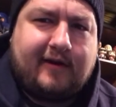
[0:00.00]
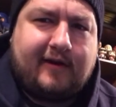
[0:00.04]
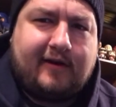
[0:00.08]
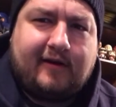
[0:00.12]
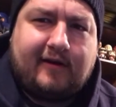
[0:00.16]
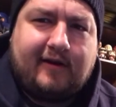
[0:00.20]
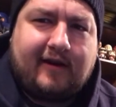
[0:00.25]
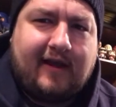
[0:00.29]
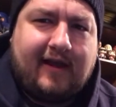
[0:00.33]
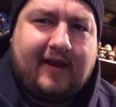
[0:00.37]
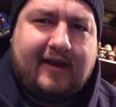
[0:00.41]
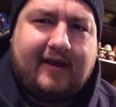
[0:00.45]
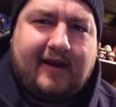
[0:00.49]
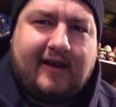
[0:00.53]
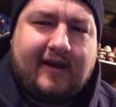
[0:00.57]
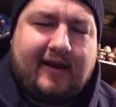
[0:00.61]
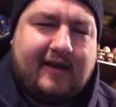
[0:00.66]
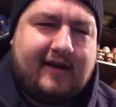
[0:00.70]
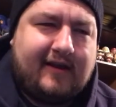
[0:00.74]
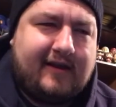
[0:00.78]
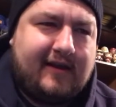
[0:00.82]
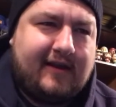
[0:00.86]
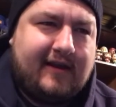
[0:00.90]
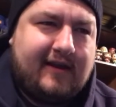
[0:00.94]

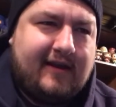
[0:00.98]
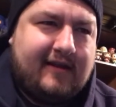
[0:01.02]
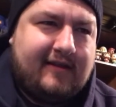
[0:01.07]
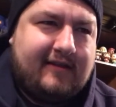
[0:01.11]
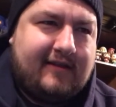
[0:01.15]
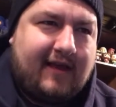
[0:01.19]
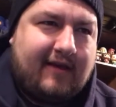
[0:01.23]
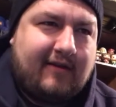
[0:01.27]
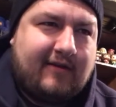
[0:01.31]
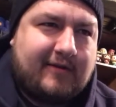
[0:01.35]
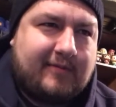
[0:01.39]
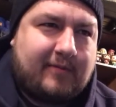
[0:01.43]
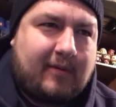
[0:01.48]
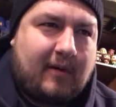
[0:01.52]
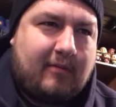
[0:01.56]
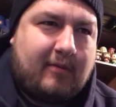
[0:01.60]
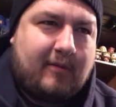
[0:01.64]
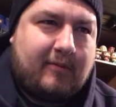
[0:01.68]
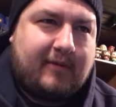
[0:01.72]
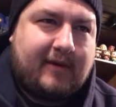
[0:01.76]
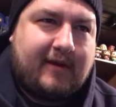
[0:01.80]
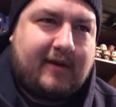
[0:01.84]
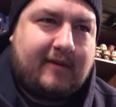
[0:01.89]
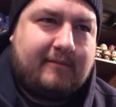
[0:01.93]
and thing was
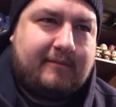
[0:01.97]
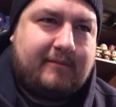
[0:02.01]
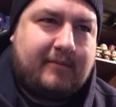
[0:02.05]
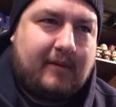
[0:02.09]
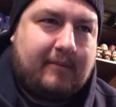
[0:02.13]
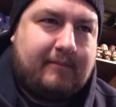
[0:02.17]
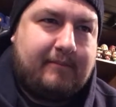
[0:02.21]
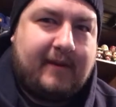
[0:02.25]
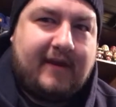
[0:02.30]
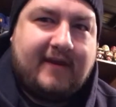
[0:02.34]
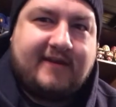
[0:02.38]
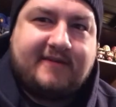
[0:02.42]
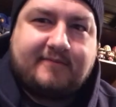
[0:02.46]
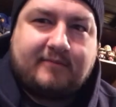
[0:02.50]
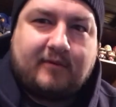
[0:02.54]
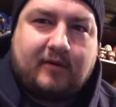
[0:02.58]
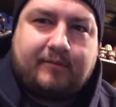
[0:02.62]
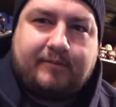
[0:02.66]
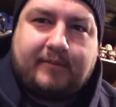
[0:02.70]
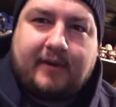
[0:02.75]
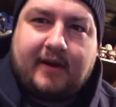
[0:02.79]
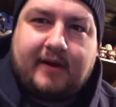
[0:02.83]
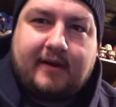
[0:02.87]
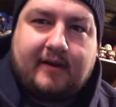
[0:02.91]
probably abysmal,
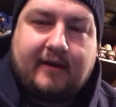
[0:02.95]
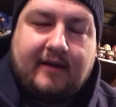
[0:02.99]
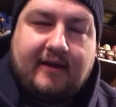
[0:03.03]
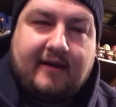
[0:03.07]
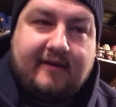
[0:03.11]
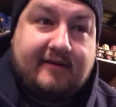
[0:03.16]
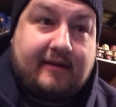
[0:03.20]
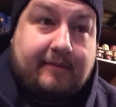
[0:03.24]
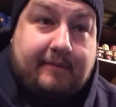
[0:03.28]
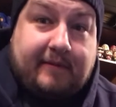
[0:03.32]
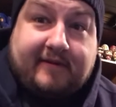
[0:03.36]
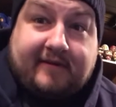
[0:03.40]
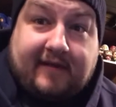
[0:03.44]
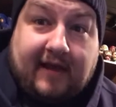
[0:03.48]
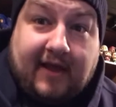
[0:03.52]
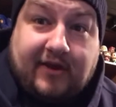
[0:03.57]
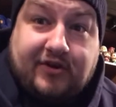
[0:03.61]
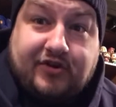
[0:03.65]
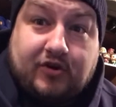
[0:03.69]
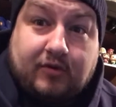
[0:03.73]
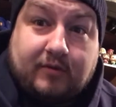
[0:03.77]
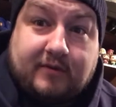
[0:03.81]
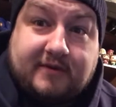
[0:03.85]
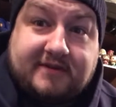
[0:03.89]
but the
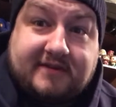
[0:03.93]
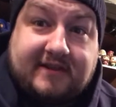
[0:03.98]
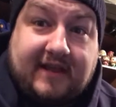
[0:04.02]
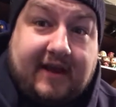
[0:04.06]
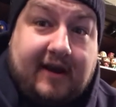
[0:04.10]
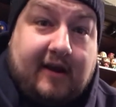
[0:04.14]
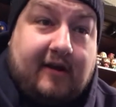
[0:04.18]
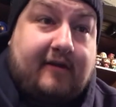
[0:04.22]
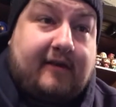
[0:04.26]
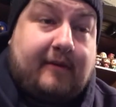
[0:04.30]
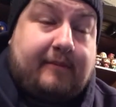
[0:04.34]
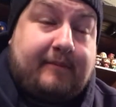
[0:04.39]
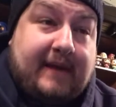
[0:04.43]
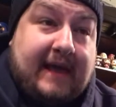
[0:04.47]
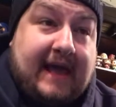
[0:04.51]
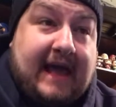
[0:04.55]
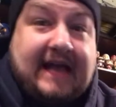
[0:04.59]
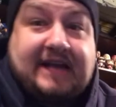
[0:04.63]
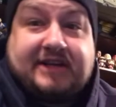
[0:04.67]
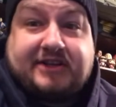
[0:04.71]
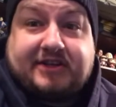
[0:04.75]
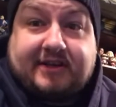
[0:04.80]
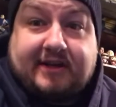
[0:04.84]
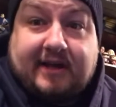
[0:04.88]
potential was there. The
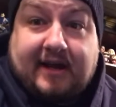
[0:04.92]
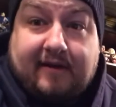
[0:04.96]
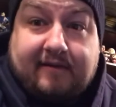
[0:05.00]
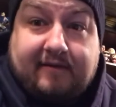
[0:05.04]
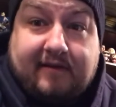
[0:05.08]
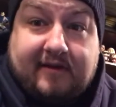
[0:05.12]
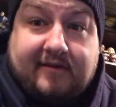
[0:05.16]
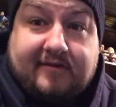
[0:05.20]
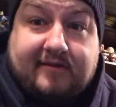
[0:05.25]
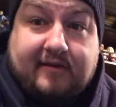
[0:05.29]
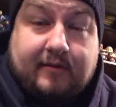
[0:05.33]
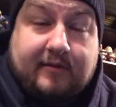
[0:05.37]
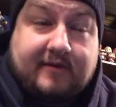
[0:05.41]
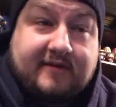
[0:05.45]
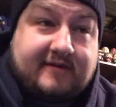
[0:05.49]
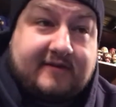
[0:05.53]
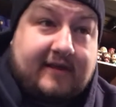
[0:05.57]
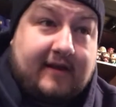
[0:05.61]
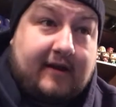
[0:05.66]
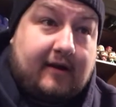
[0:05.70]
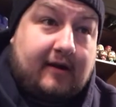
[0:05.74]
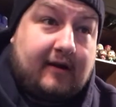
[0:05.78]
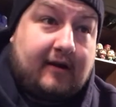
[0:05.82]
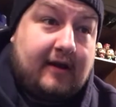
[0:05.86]
passion obviously was
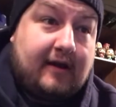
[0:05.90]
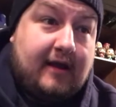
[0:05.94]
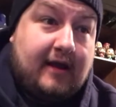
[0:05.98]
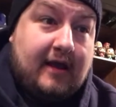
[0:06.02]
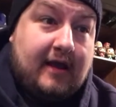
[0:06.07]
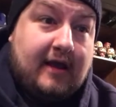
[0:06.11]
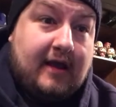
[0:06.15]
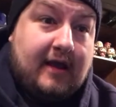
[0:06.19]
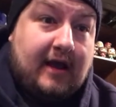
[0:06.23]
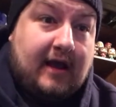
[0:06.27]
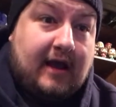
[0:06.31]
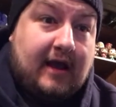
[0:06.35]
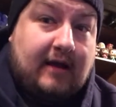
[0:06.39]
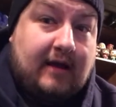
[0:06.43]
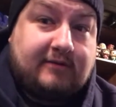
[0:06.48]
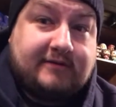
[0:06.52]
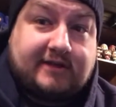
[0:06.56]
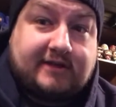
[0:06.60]
there. I was a